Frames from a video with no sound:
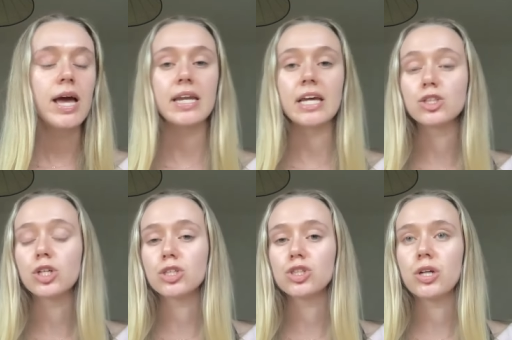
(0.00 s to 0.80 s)
an
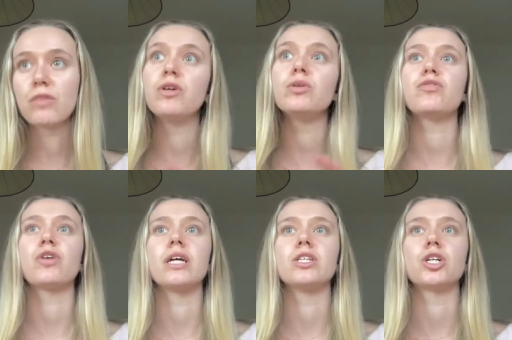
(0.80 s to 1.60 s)
intern a few
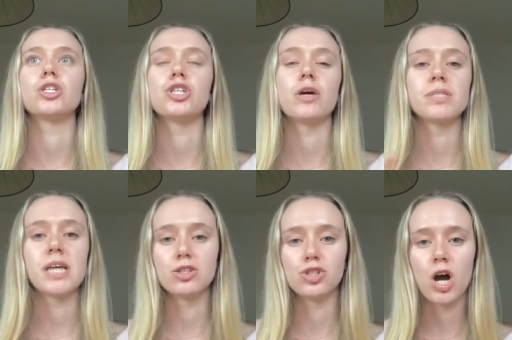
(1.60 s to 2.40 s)
different internships
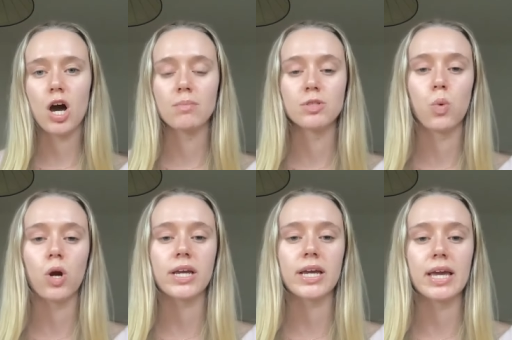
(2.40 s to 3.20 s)
and jobs
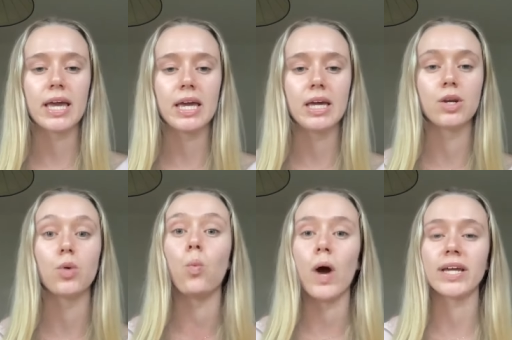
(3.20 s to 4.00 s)
working in
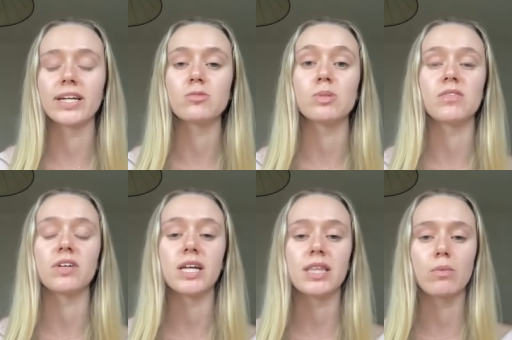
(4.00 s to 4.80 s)
weddings
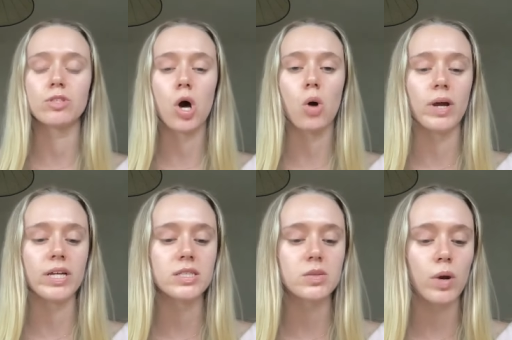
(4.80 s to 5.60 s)
specifically that was
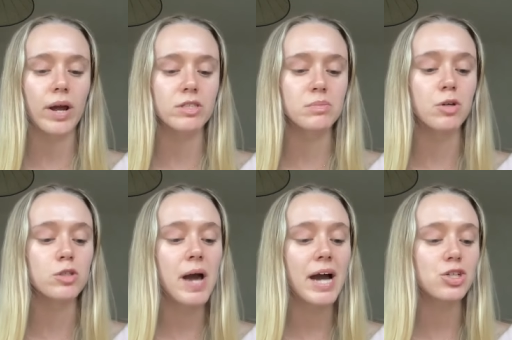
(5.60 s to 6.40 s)
always what i was
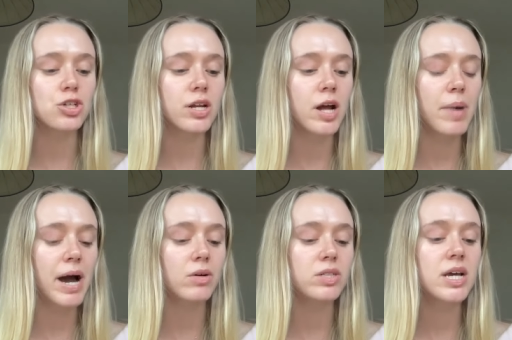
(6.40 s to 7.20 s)
most passionate
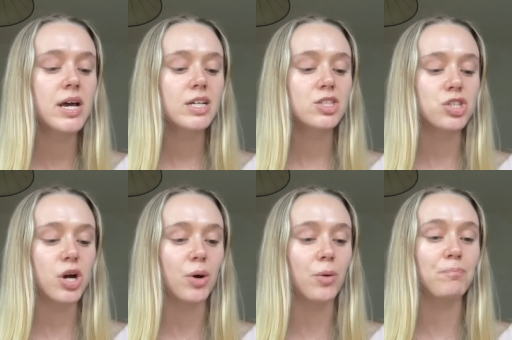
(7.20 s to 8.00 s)
about
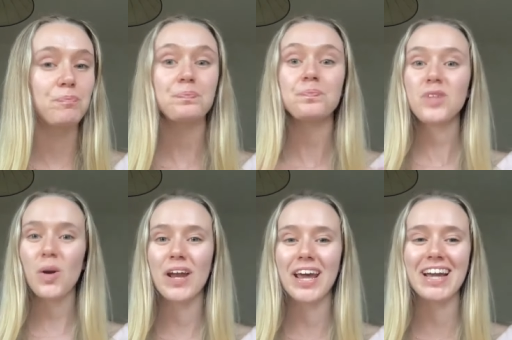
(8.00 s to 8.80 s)
so
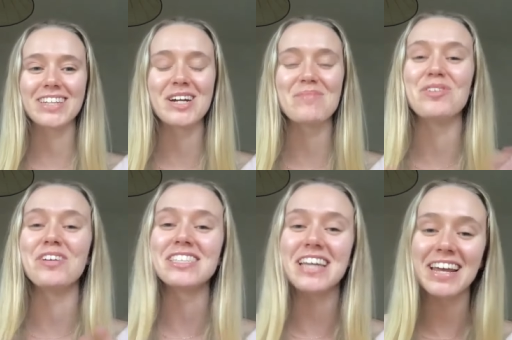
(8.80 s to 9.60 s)
when i ended up
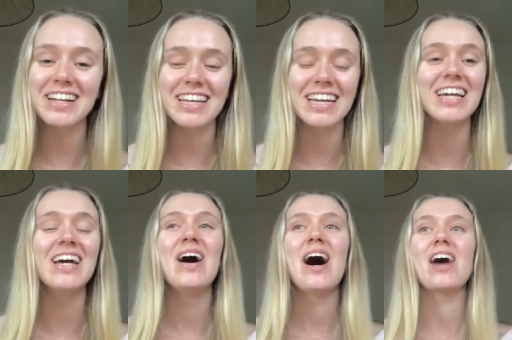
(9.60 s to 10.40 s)
moving to italy
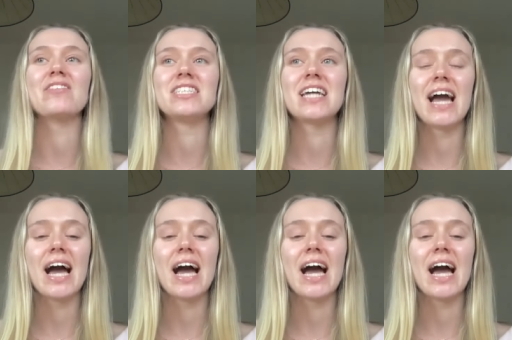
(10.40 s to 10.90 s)
obviously I